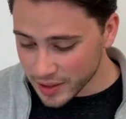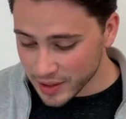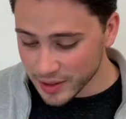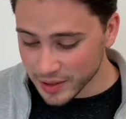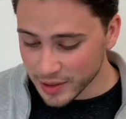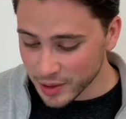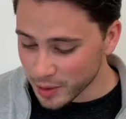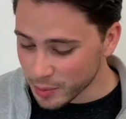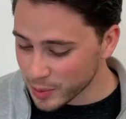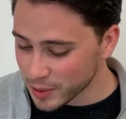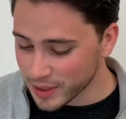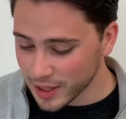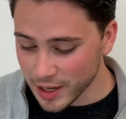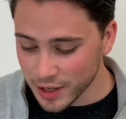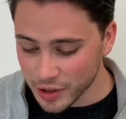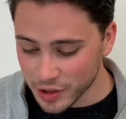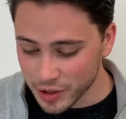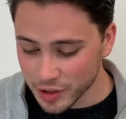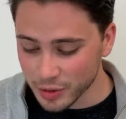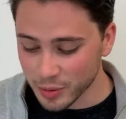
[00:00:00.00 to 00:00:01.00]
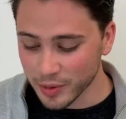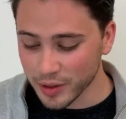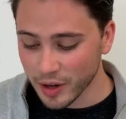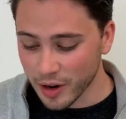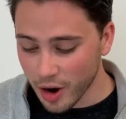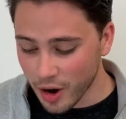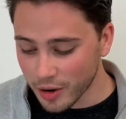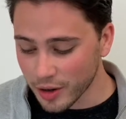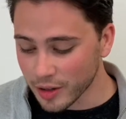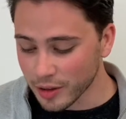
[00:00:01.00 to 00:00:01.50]
interpretations
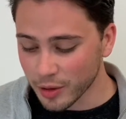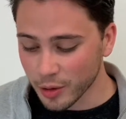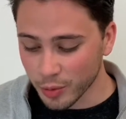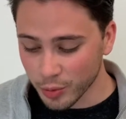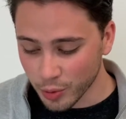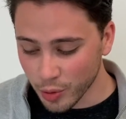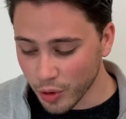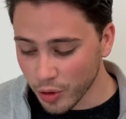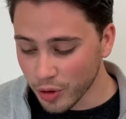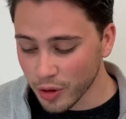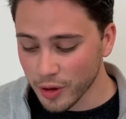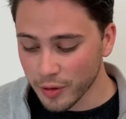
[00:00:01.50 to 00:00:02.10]
regarding the role